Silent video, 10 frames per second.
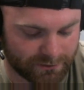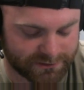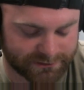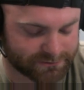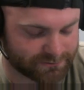
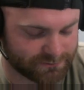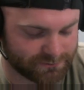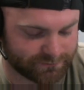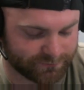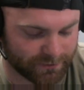just
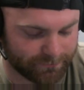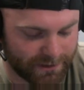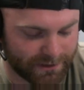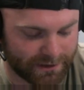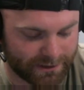for a
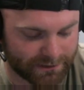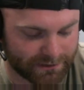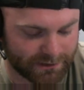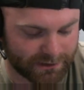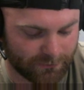minute,
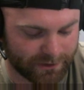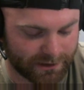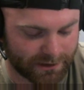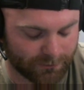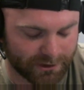we
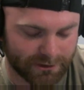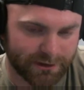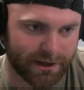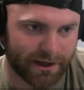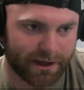
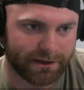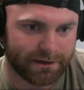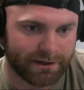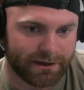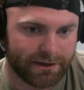look at
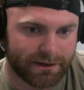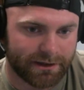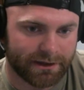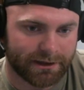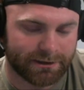
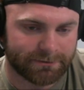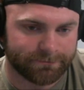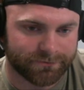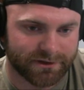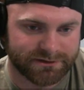
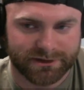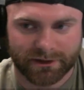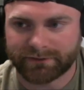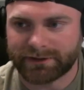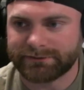
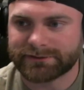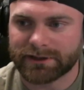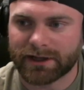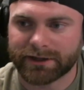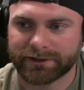conservatives. A
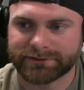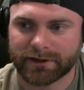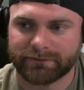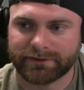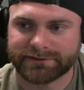lot of
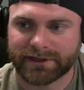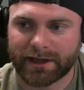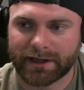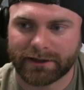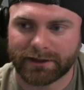conservatives
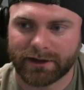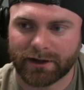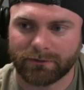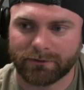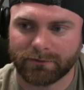say,
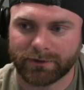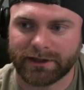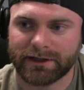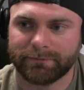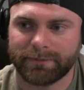we
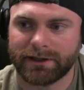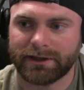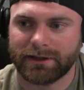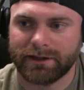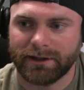need to
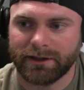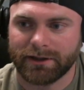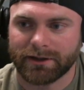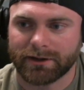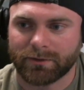be
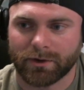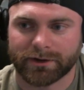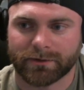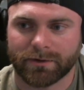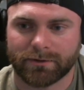quote
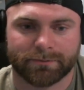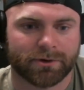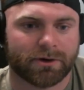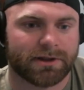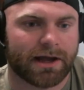unquote
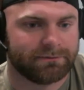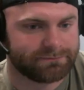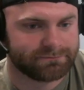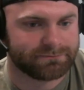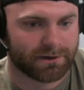
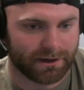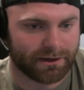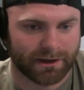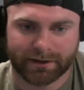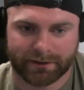pro-life. All right,
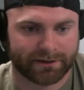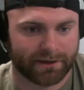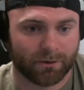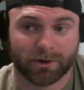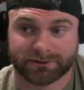I like
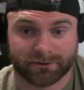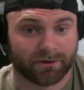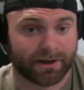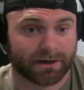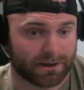that word's
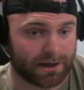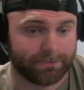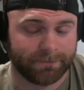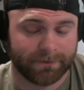thrown out a lot.